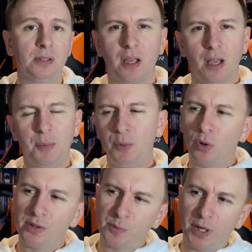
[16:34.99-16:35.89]
I mean,
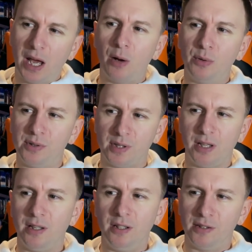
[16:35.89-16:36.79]
why spend hours
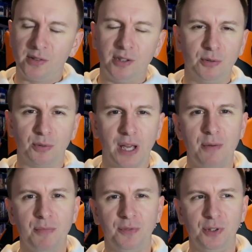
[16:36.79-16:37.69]
editing a single
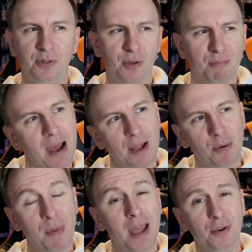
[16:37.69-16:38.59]
game review that may or
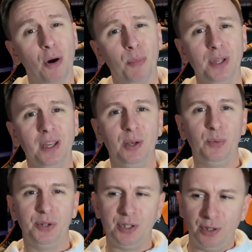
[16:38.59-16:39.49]
may not be a hit
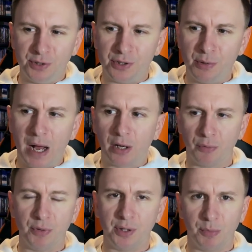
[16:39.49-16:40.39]
with the YouTube
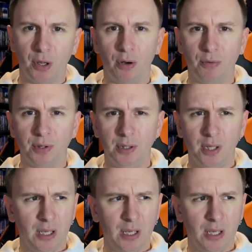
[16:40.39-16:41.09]
algorithm lottery